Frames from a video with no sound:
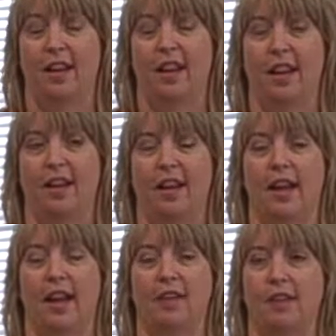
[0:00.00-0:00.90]
And
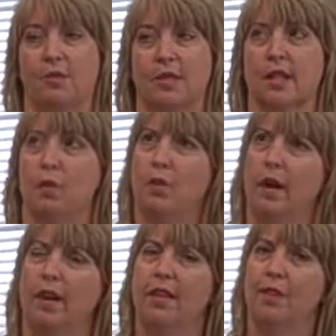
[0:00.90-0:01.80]
Allie was like, well,
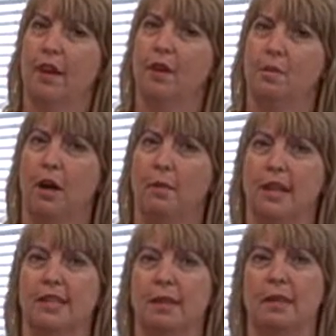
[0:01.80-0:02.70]
why are they fired, Mom? And
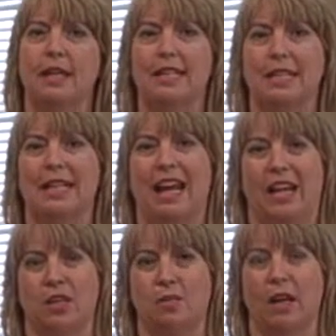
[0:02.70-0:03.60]
I said, because they didn't
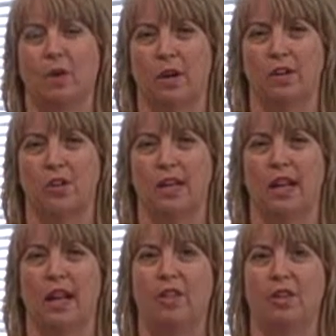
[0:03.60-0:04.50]
answer my question,
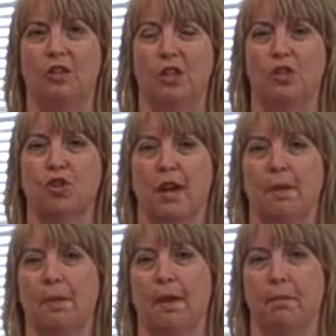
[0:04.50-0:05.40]
and they're just trying
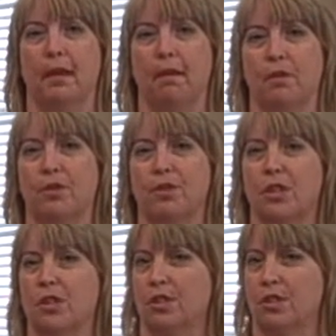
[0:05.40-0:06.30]
to pump chemicals
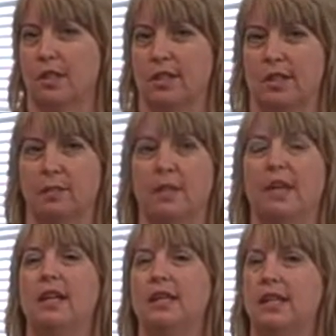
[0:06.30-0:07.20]
into your system
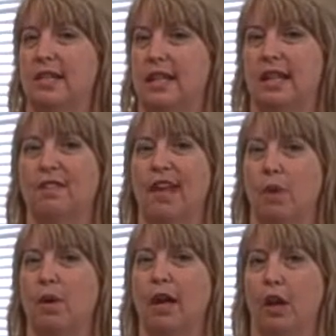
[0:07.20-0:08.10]
to see if
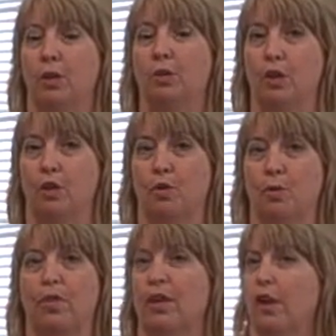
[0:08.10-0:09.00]
that will help you,
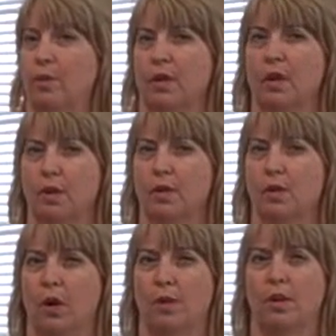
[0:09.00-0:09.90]
but they don't really know
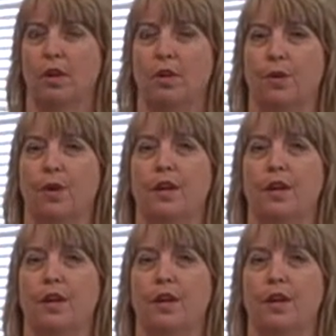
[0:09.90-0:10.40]
what's wrong with you.